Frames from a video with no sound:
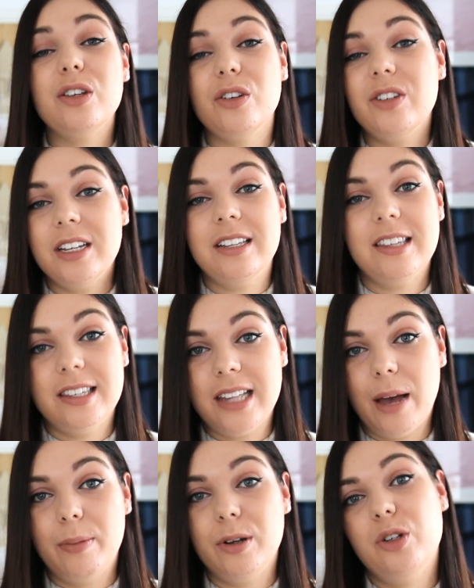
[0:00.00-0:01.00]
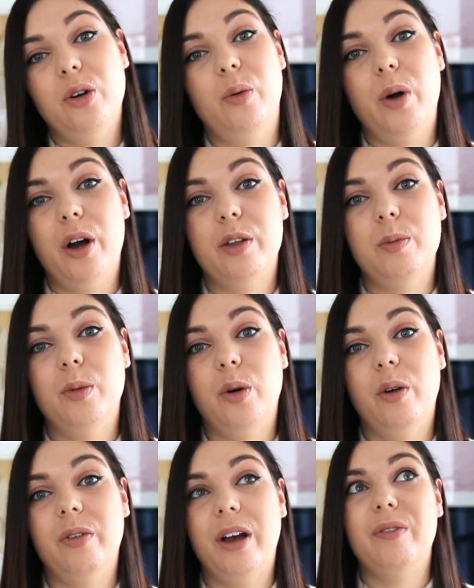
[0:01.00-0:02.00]
that you need to step into your worth more
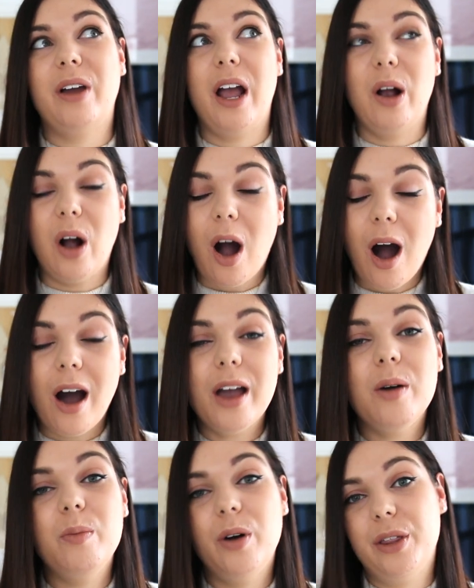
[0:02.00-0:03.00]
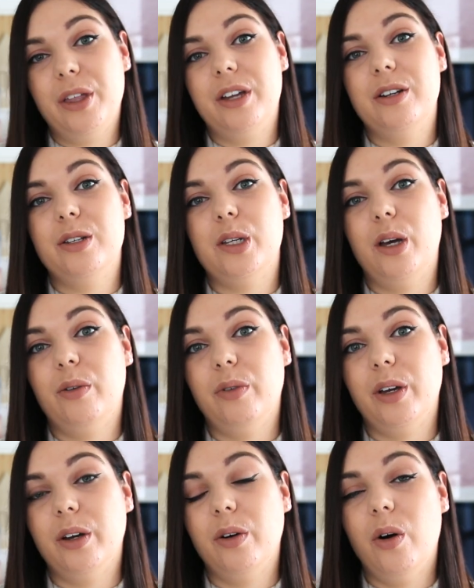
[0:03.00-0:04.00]
of it, of like, I am worthy and
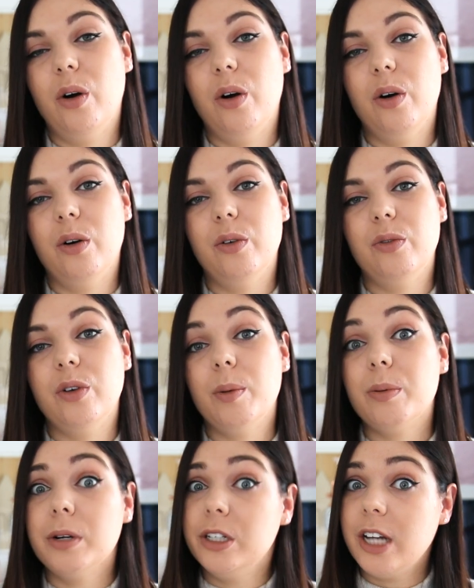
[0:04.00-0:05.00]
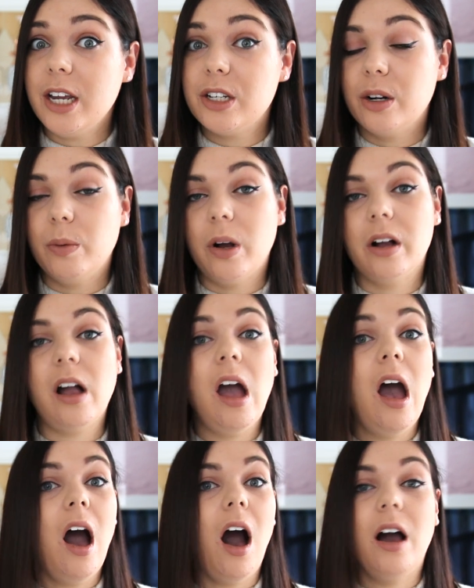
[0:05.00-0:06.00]
deserving of appreciation at work.
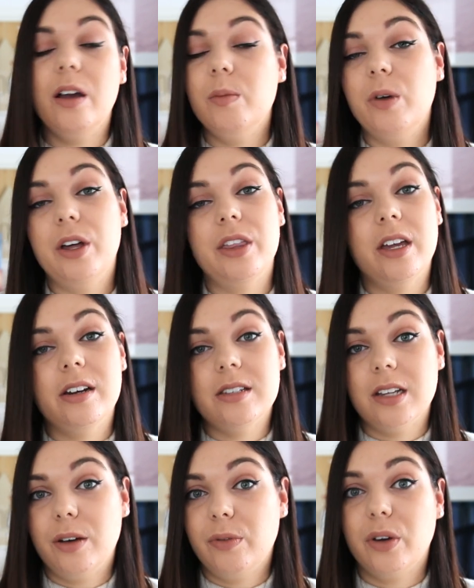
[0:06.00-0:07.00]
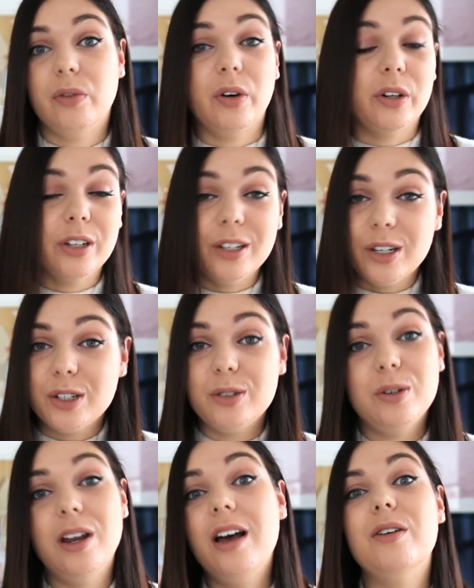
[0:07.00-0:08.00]
I am worthy and deserving of
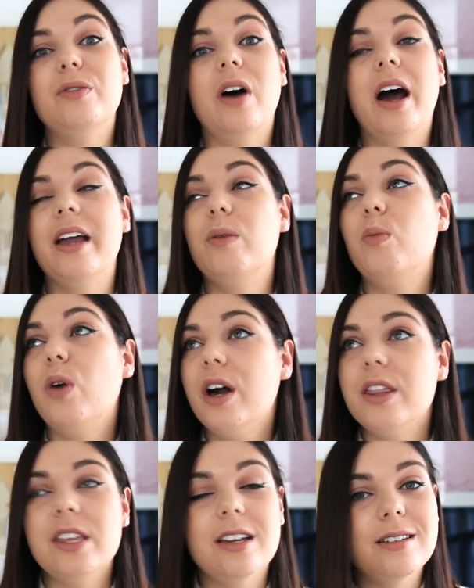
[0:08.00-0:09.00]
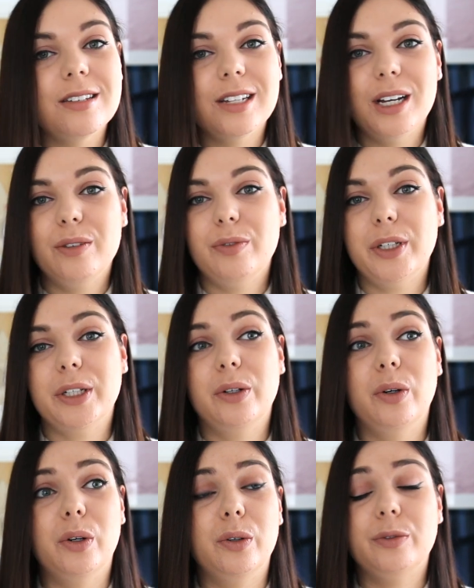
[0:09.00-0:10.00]
unconditional love. I am worthy and deserving
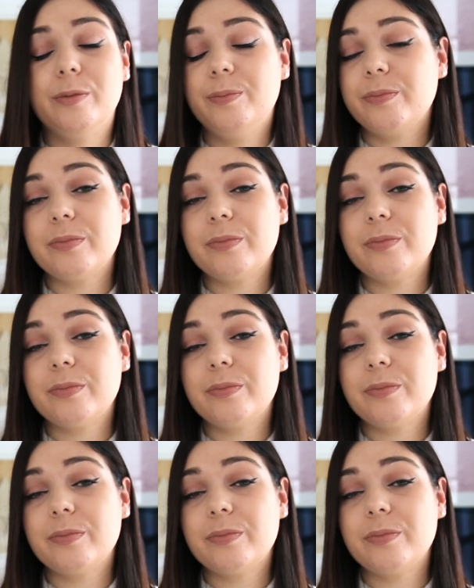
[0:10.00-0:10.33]
of